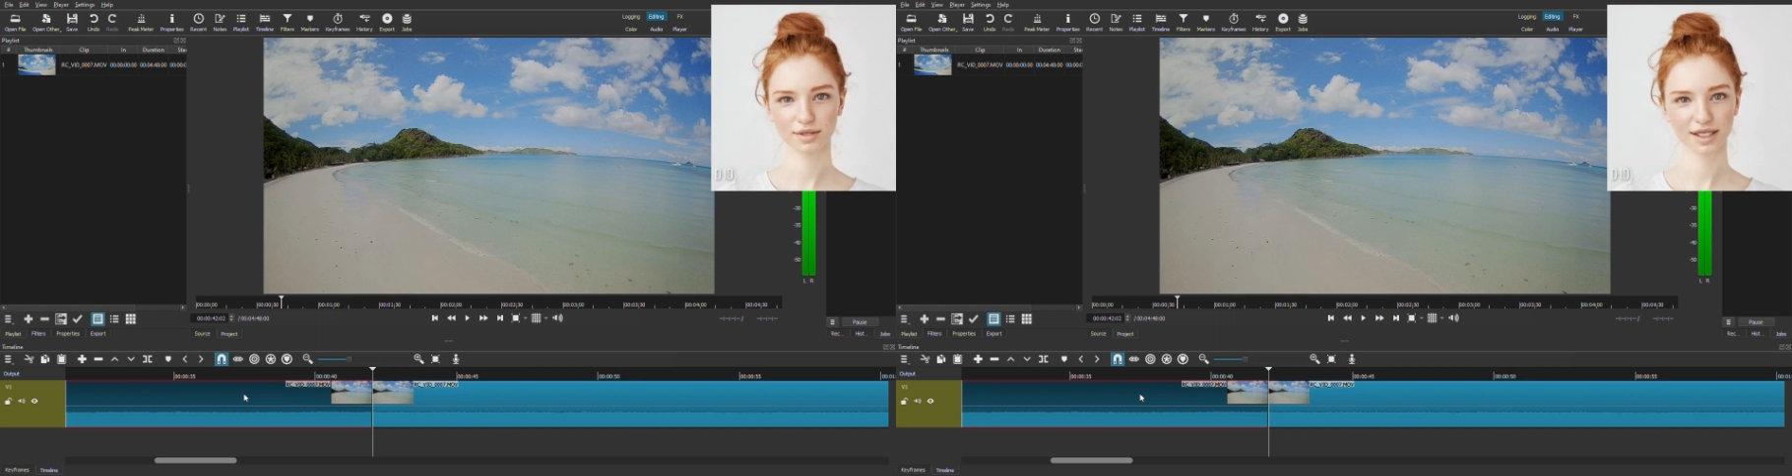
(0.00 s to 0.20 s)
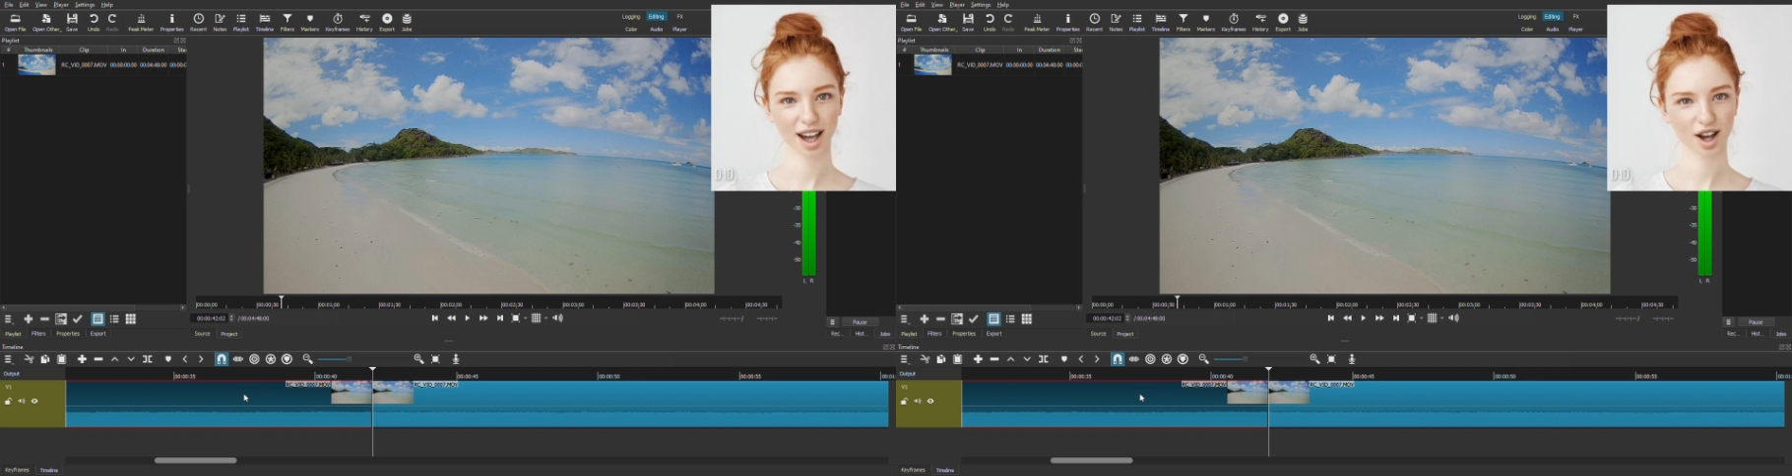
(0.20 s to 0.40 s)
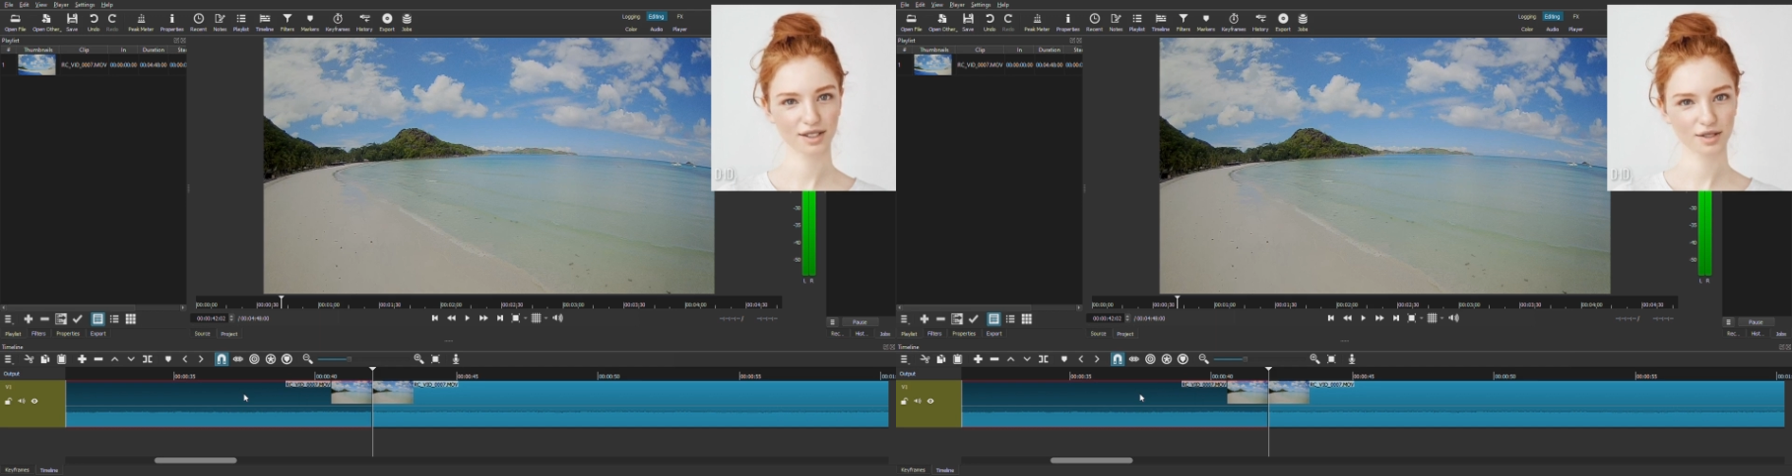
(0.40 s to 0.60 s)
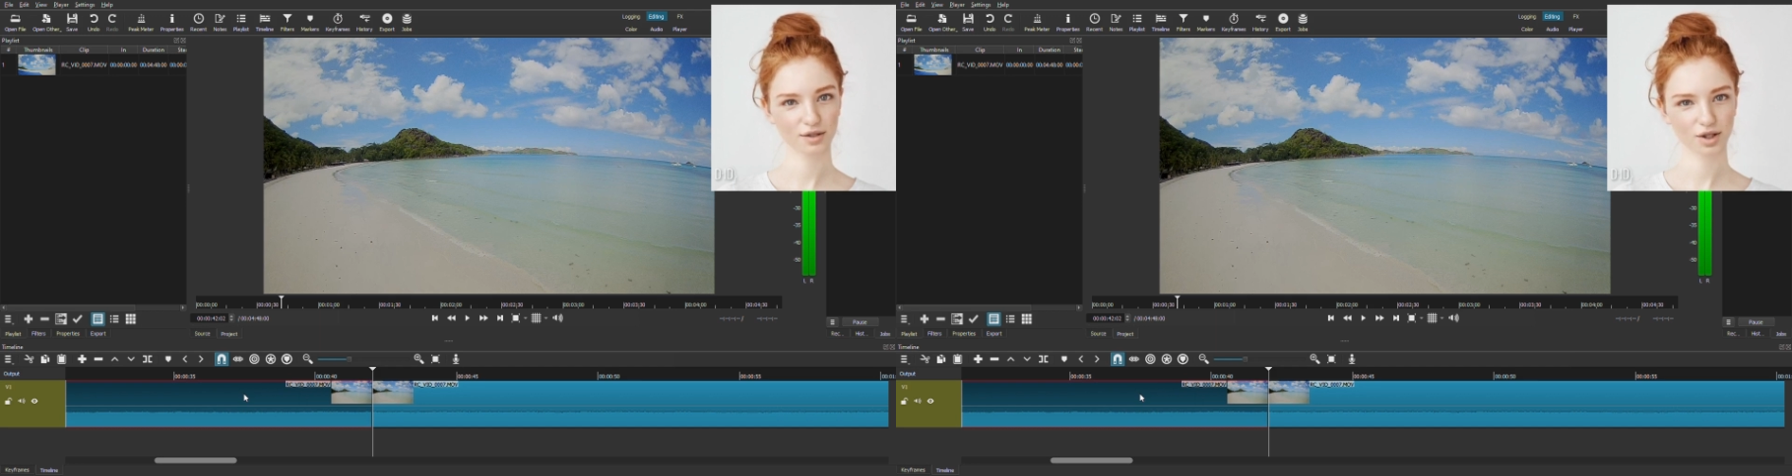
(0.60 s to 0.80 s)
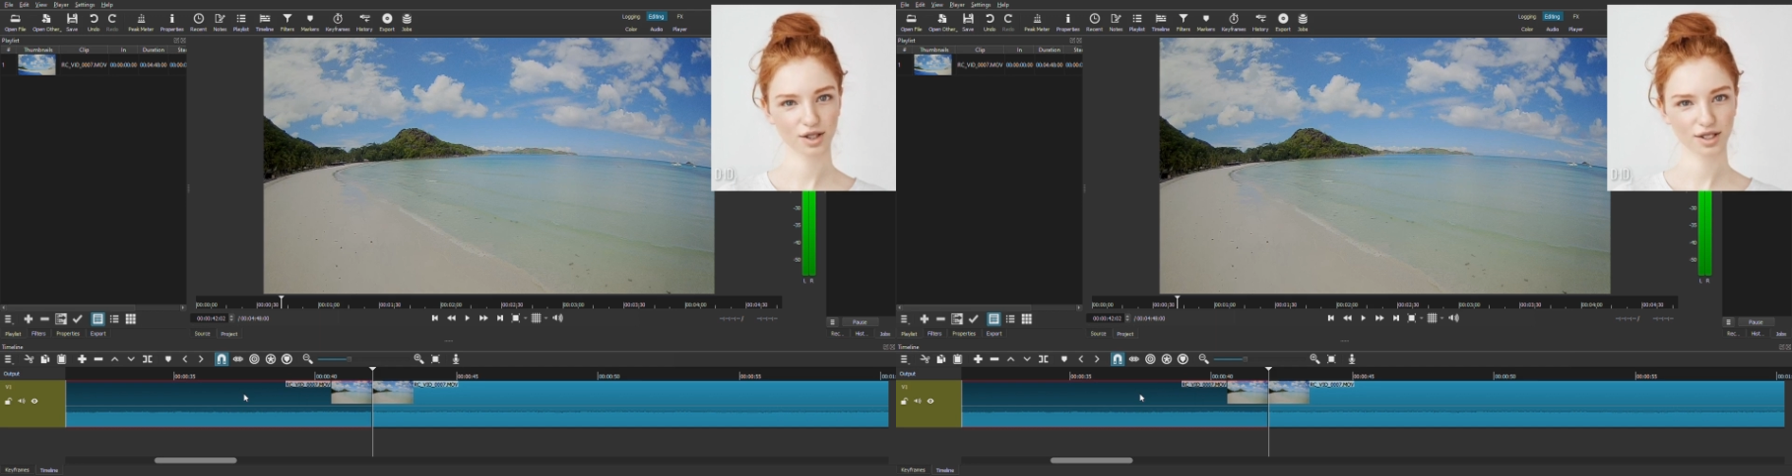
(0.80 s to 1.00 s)
Click on the
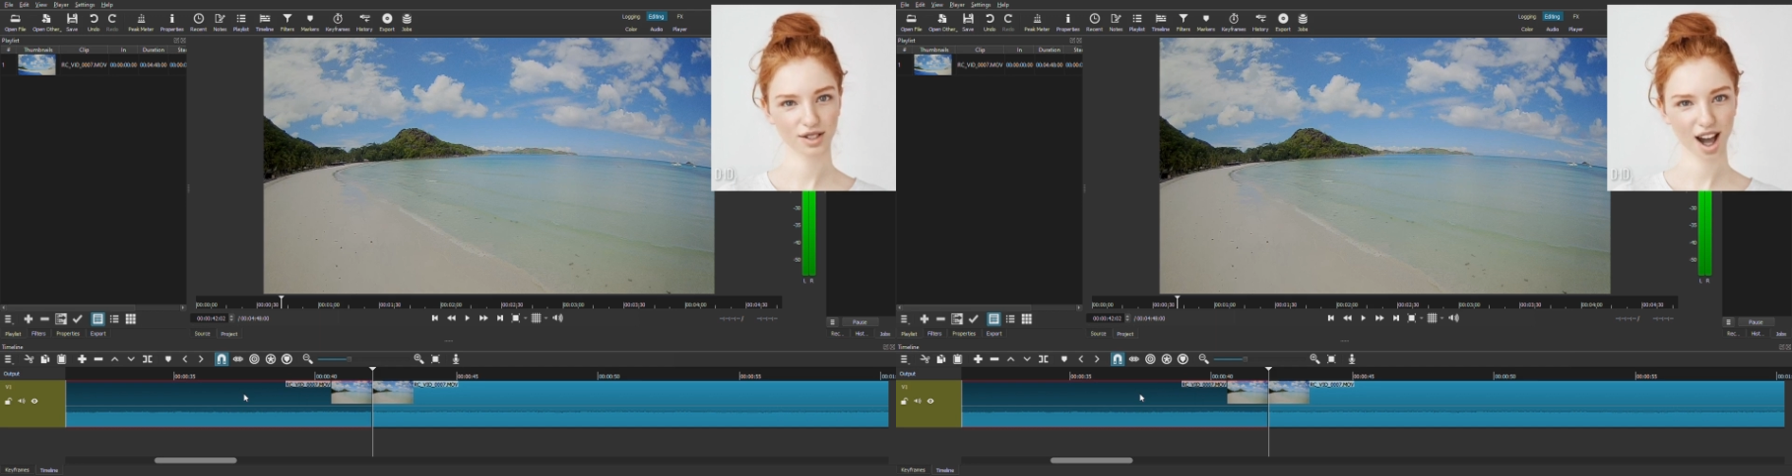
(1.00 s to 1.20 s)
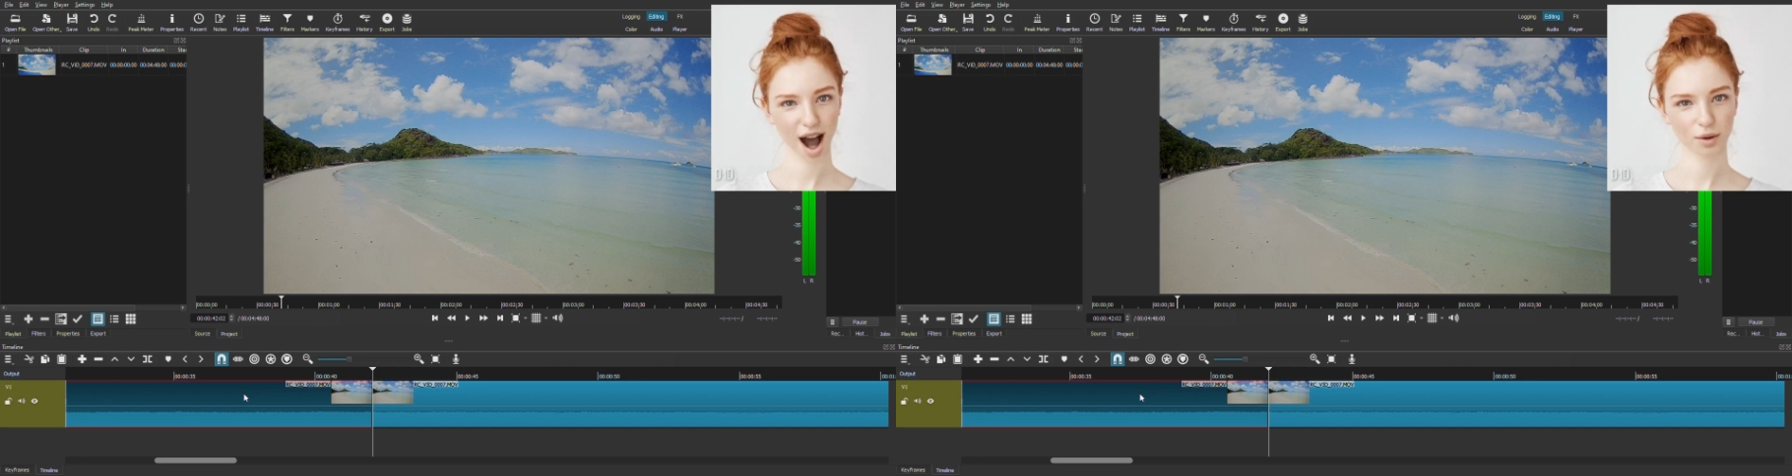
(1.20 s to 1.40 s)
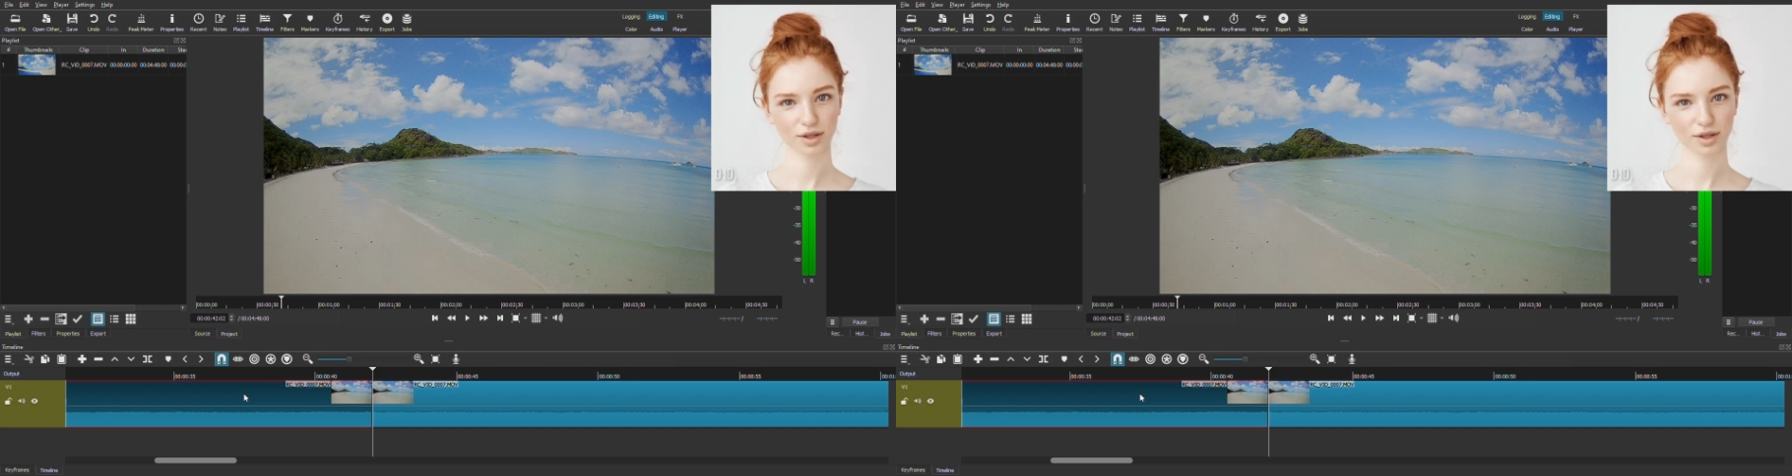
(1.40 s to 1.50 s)
Filters tab